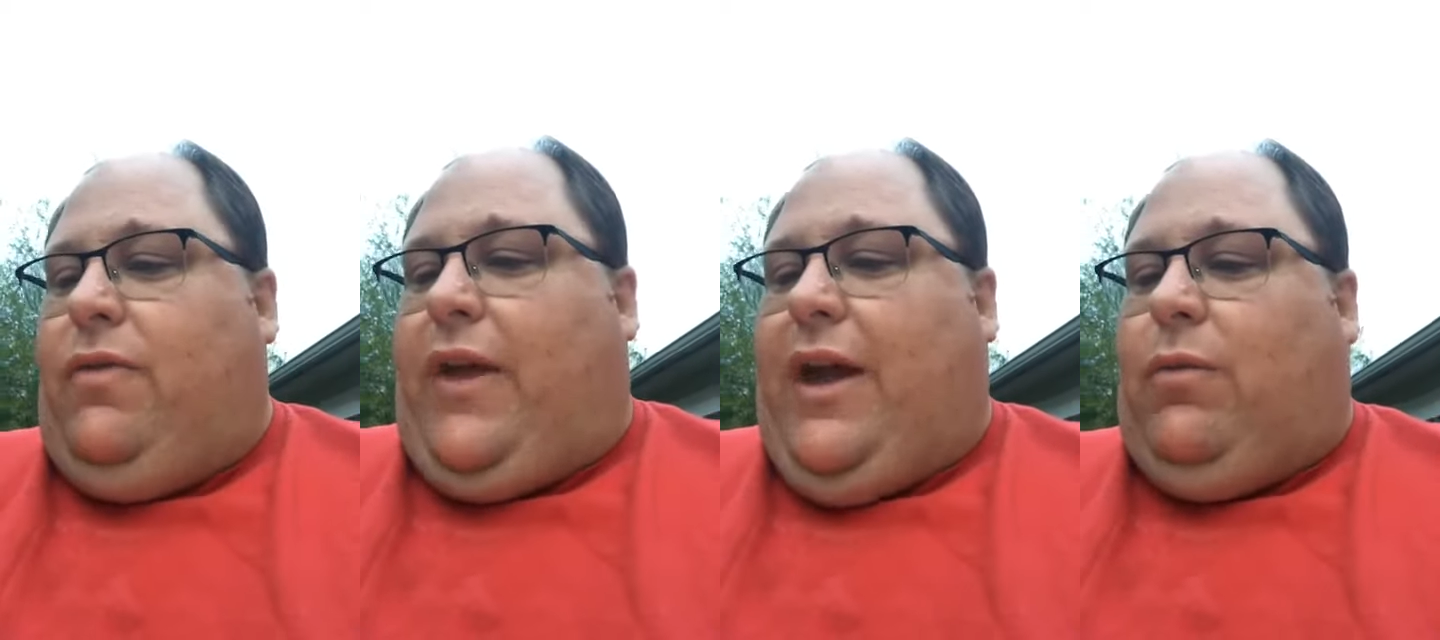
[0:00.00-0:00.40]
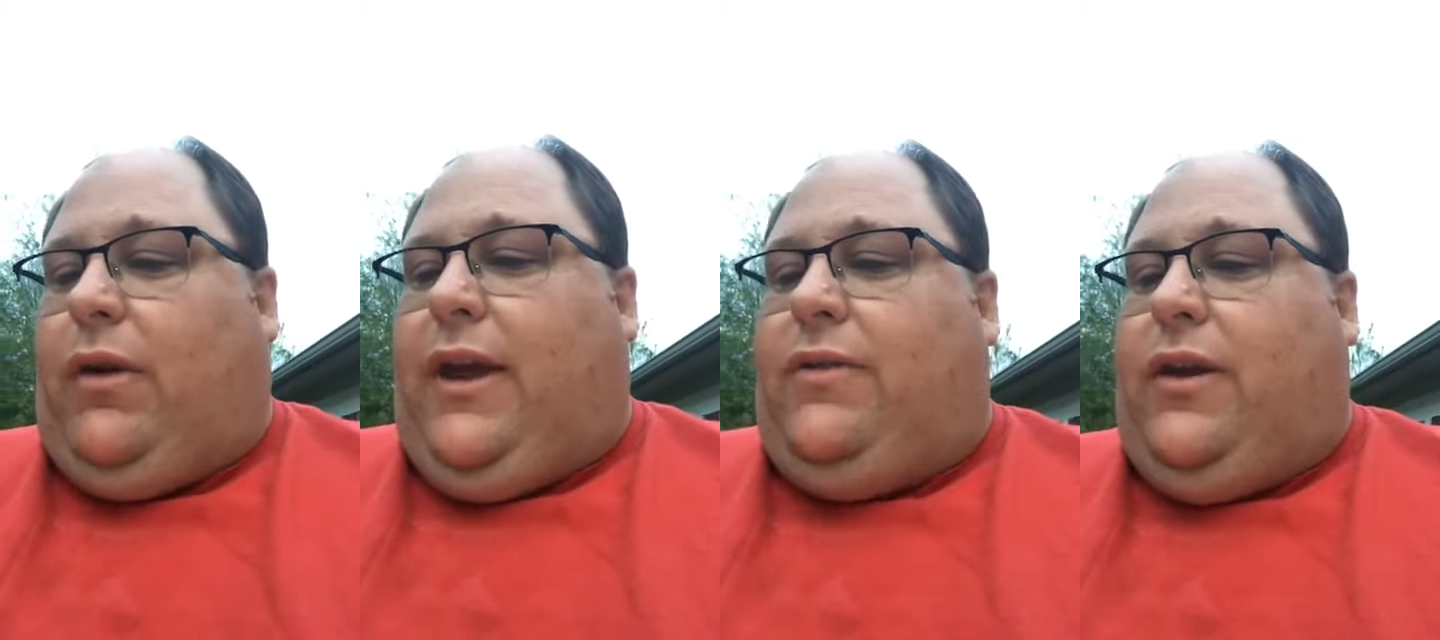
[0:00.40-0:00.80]
they were
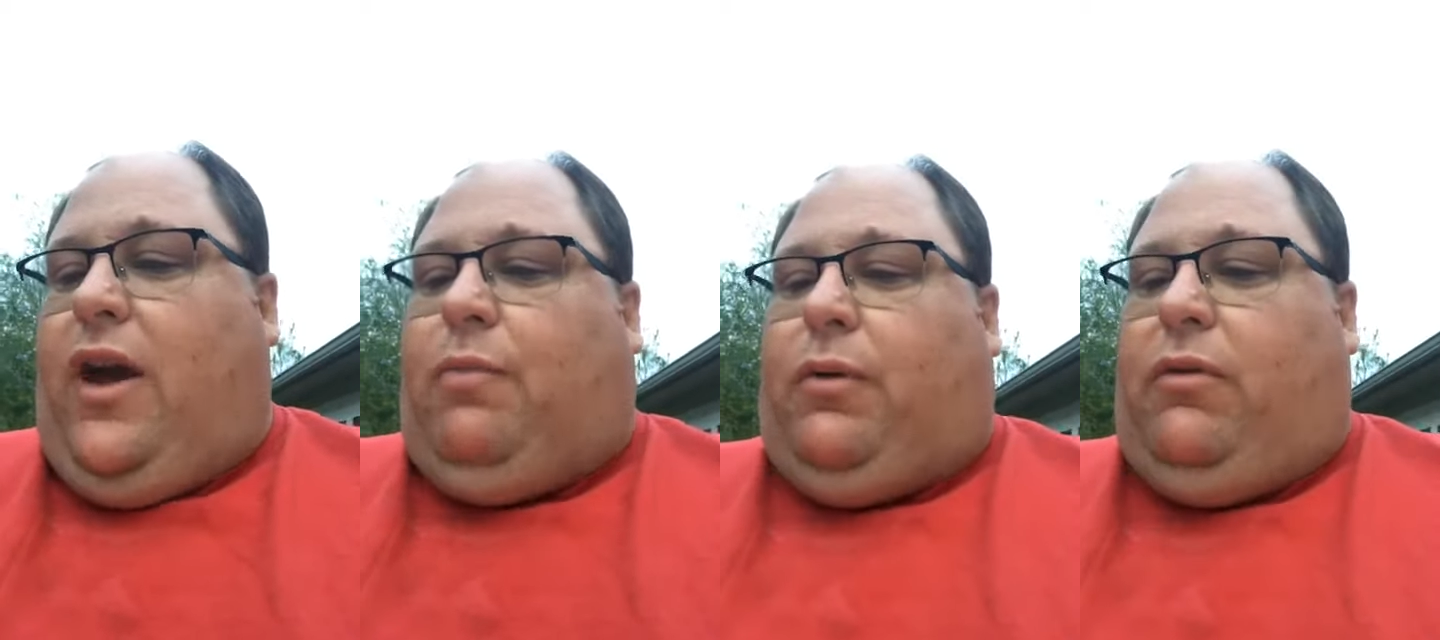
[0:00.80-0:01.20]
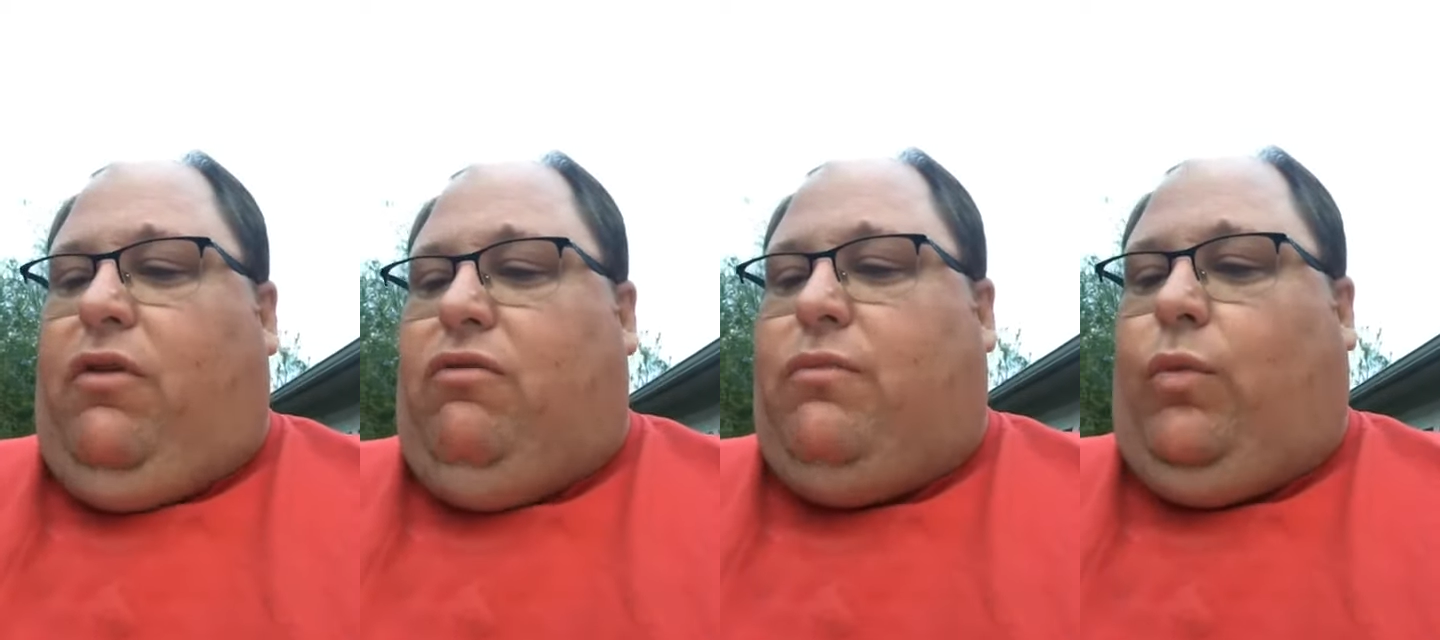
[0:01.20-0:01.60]
in the upper
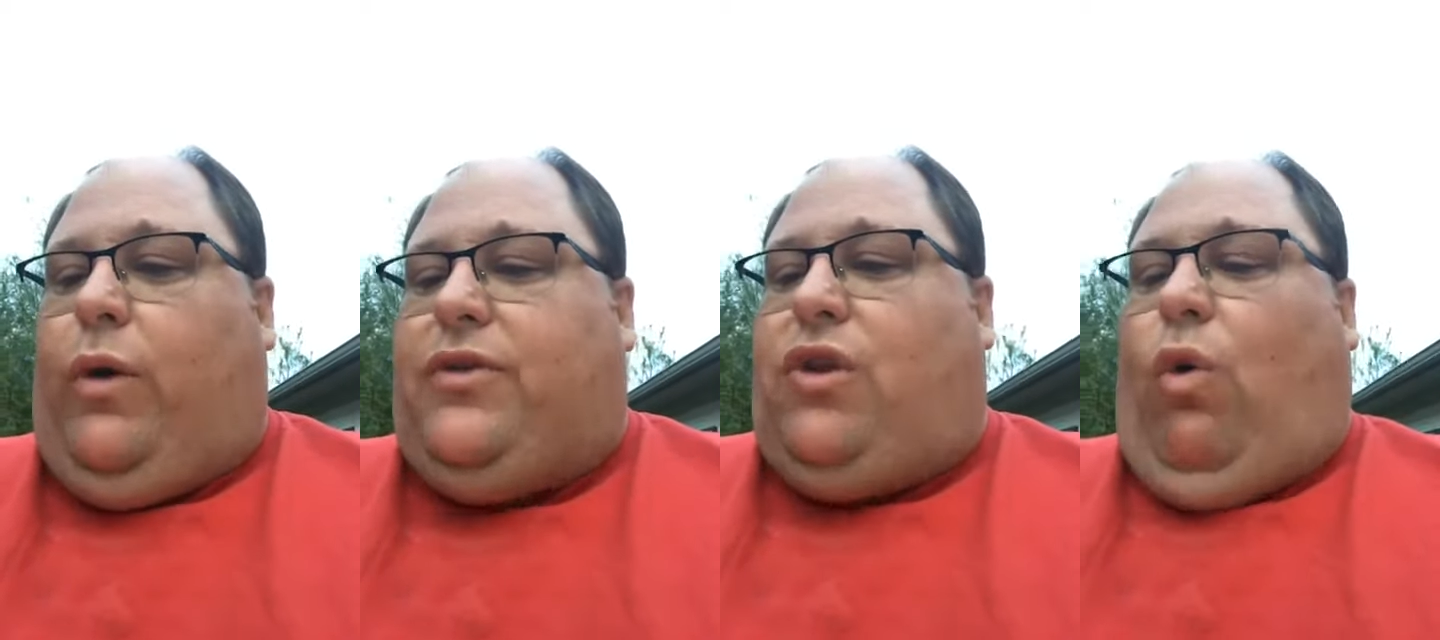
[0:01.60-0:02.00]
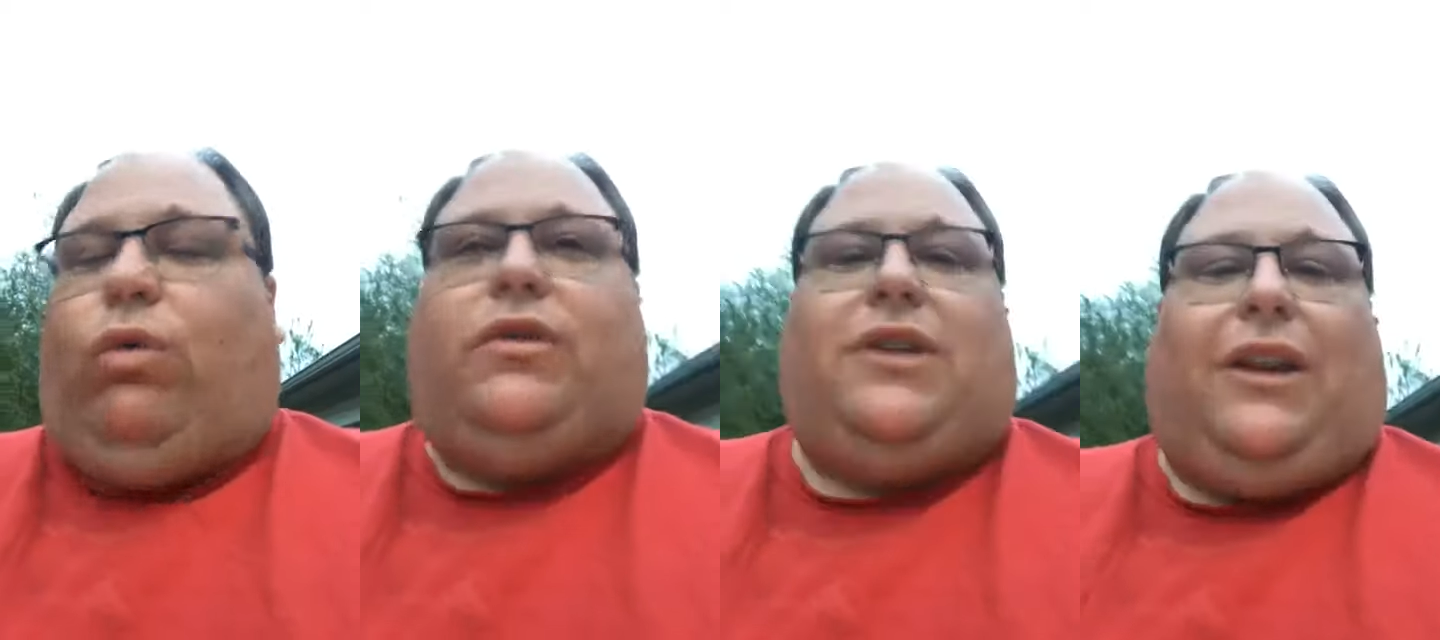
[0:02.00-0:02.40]
room with
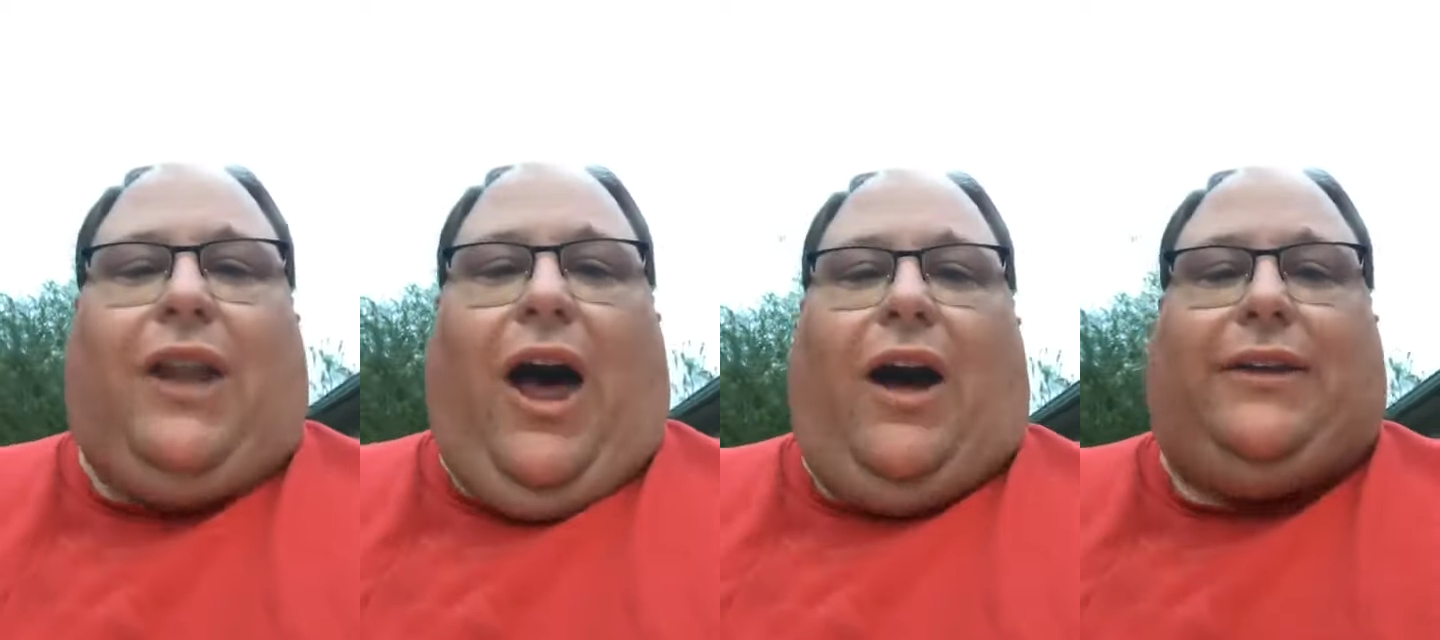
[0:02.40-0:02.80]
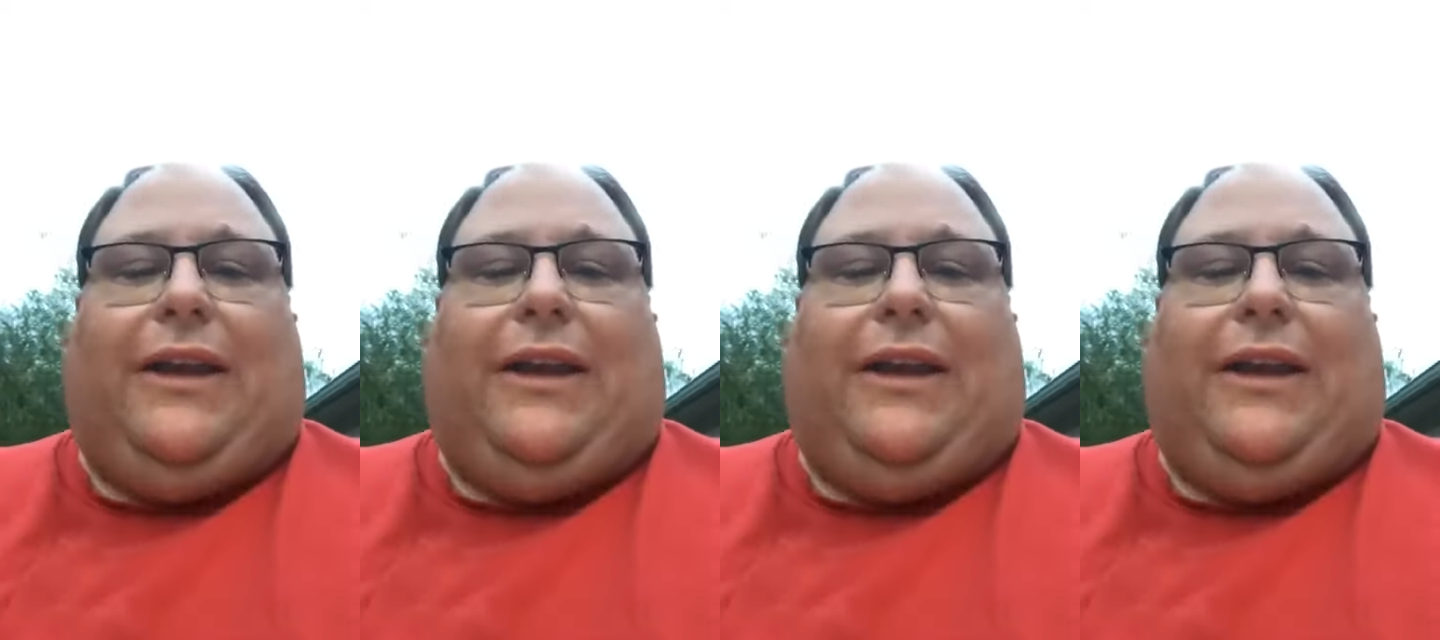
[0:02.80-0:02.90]
doors locked.